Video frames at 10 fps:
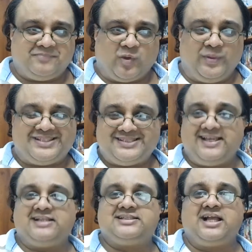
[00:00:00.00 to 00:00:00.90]
we see
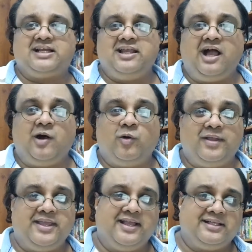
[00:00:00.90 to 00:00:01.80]
exactly how
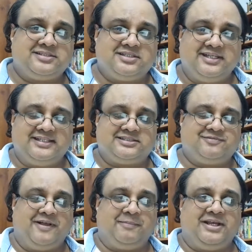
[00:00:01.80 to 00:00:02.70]
he has his
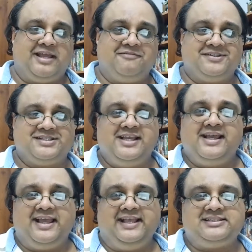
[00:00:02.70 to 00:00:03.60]
family life is.
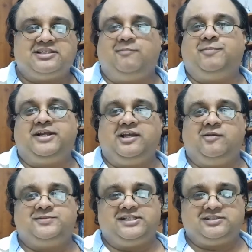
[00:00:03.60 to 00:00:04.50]
He's completely
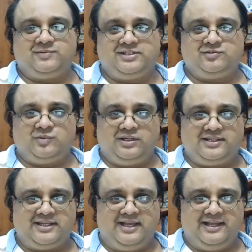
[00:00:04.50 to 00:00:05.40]
obsessed with his work,
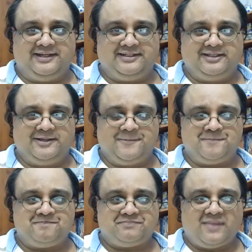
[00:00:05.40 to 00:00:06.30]
and
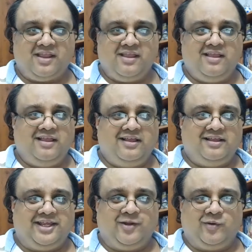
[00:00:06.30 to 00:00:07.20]

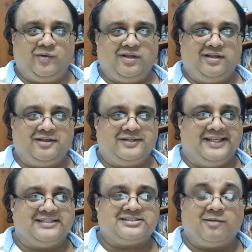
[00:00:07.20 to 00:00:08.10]

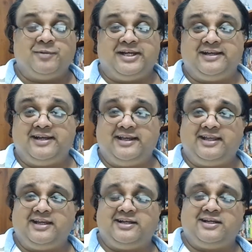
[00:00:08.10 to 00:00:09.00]
he's completely
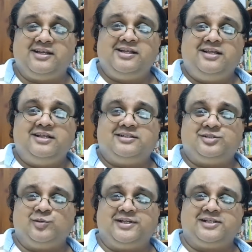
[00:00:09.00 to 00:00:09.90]
dedicated.
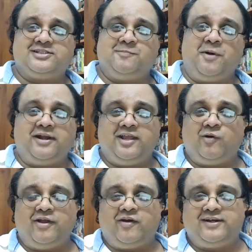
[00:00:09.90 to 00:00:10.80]
So there is a party
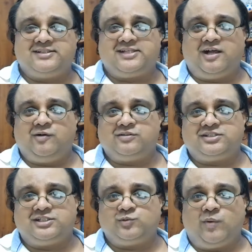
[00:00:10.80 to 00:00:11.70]
going on in his house.
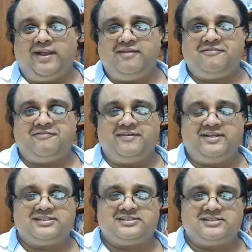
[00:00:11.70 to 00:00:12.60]
His wife,
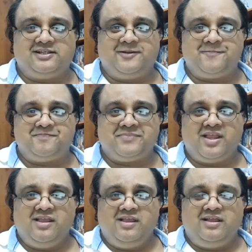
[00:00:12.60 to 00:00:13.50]

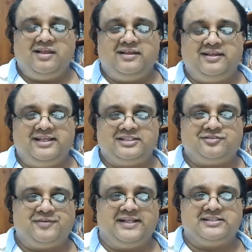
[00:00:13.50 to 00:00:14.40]
his
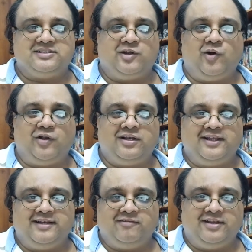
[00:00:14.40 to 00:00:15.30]
friends are all
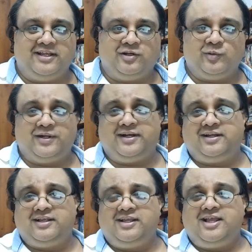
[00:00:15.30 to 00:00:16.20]

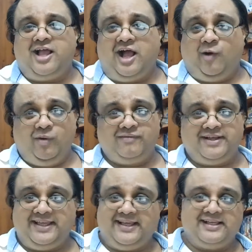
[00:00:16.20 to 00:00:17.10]
included. However,
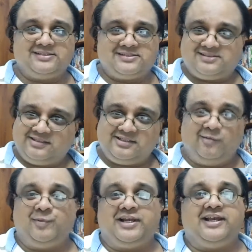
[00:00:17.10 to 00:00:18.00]
he is
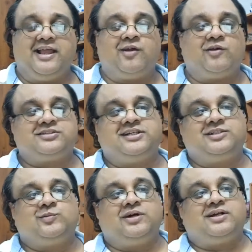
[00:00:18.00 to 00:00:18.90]
completely engrossed in
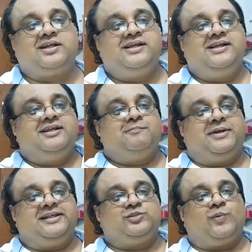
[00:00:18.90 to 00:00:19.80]
his work.
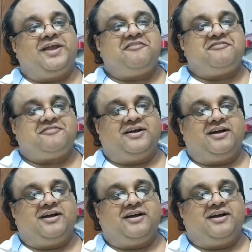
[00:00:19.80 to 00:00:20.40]
But his wife,